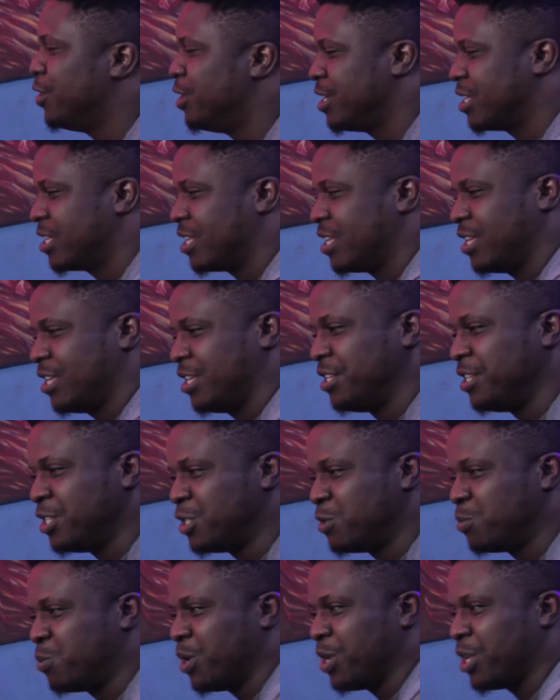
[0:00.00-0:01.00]

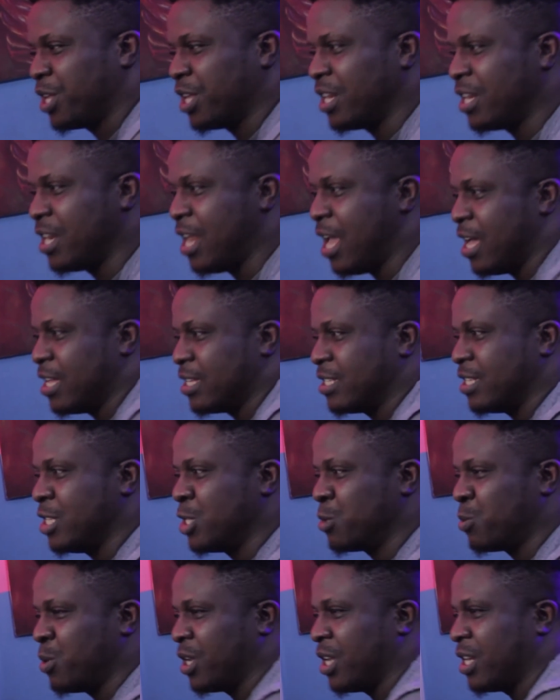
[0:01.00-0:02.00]
he's bringing
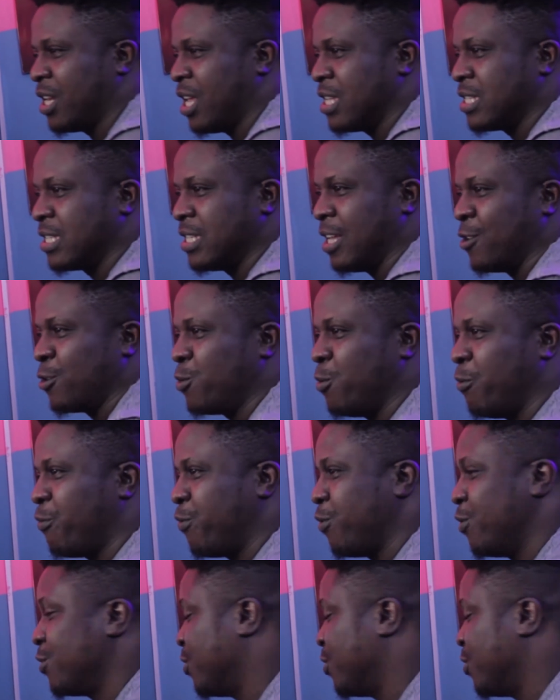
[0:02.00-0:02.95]
that Zanku fuse